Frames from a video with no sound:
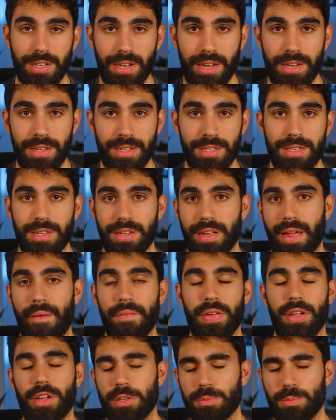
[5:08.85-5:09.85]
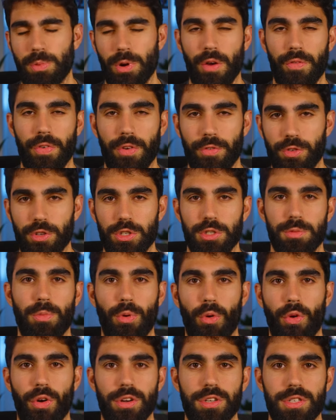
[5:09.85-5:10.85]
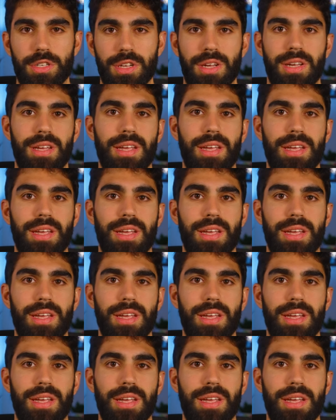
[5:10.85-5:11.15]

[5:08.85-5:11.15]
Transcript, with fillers: lens. I think it's perfect for sports.